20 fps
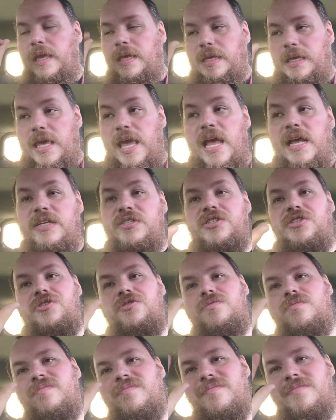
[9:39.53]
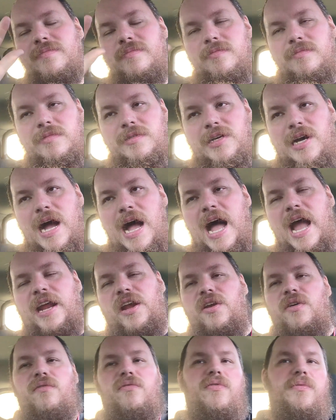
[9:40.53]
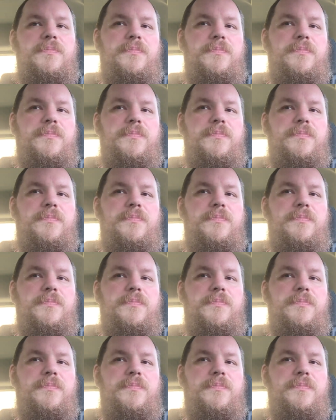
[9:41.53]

Yes, kind of.